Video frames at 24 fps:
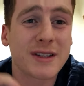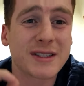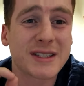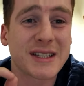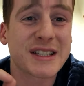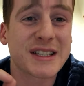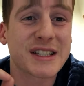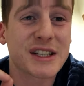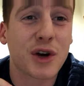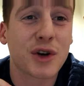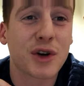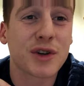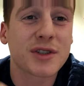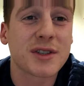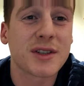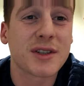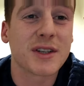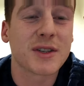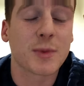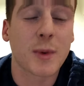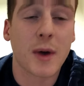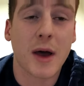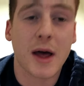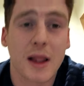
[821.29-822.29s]
is
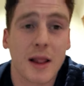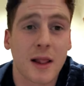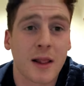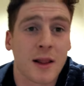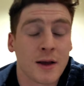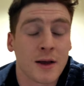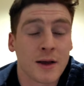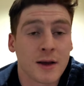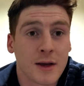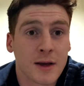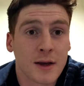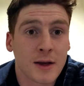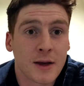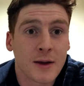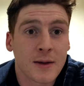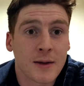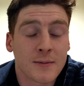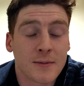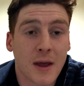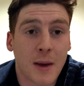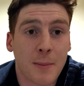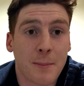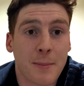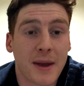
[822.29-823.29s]
disgusting as well.
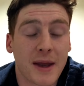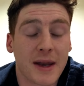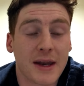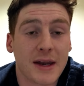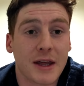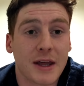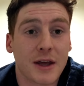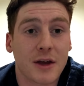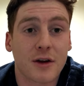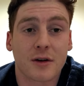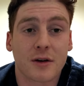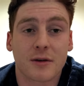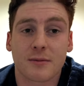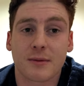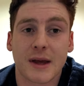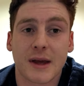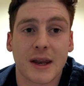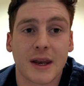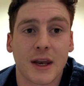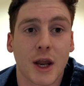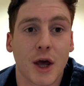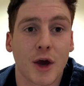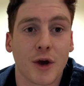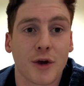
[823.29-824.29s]
I've been here
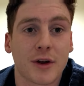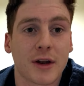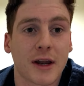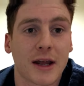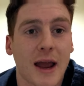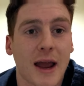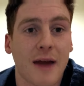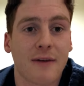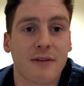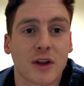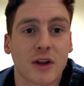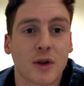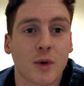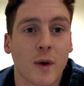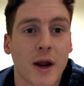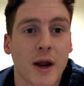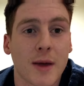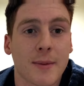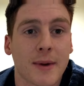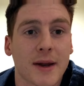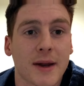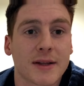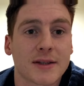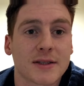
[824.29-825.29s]
in and out like every
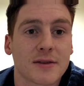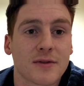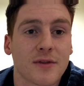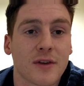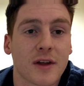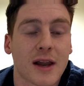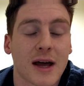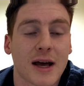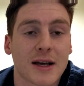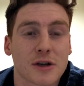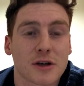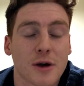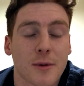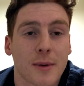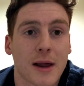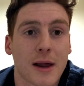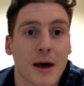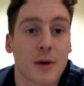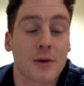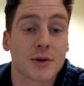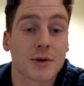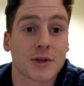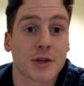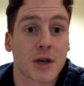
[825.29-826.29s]
twenty minutes for the last
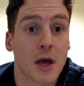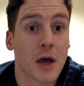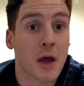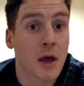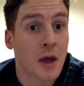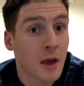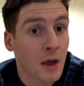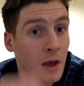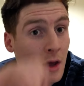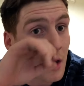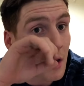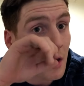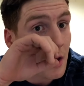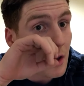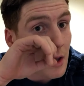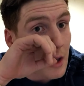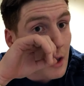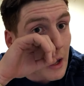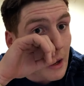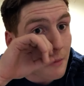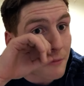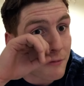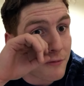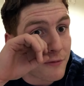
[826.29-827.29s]
couple of hours.
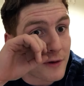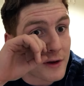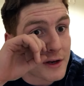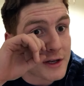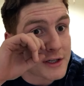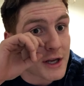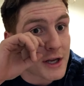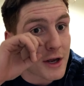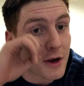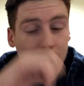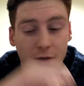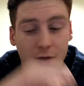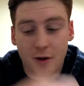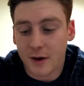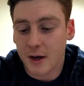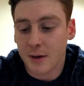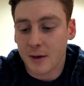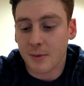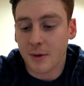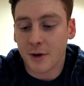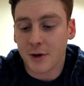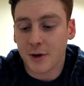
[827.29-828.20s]
I'm finished here in